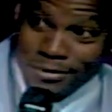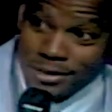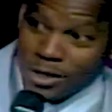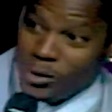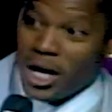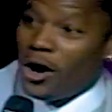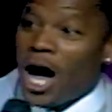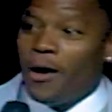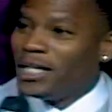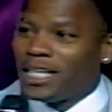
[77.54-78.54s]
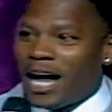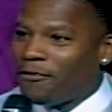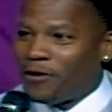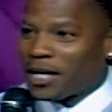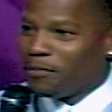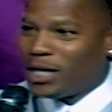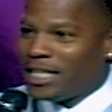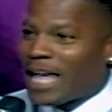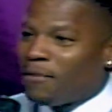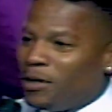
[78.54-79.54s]
But we gonna always get our fucking money.
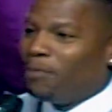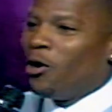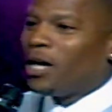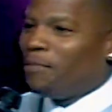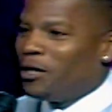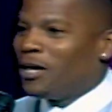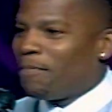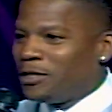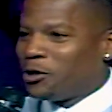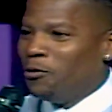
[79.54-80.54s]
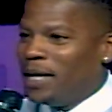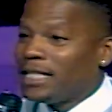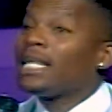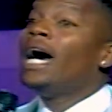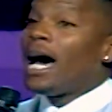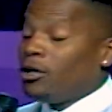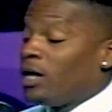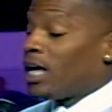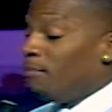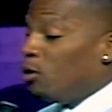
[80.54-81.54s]
They can be blowing the building up in 2 minutes. I know
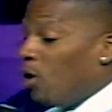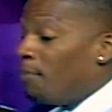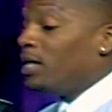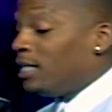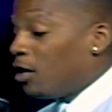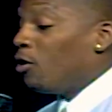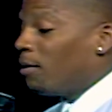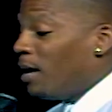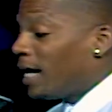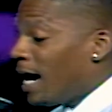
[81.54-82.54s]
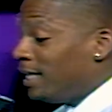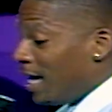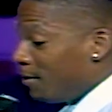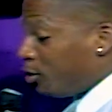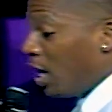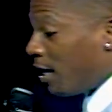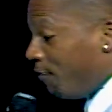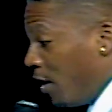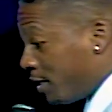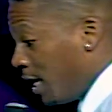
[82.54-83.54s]
they give me 1 minute to go get my goddamn check.
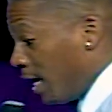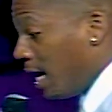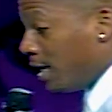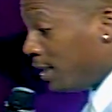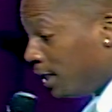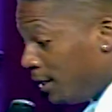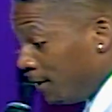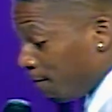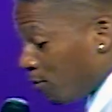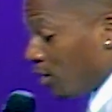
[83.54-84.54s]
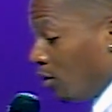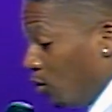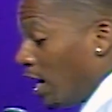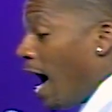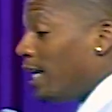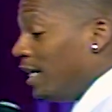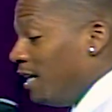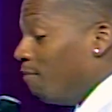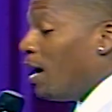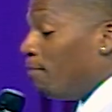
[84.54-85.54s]
Fuck that. When I
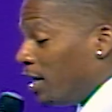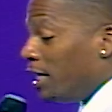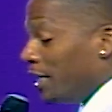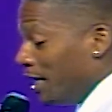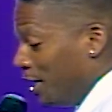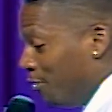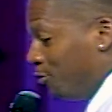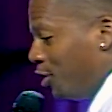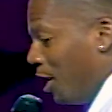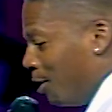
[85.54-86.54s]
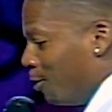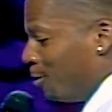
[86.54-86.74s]
leave, my money leaves. Shit.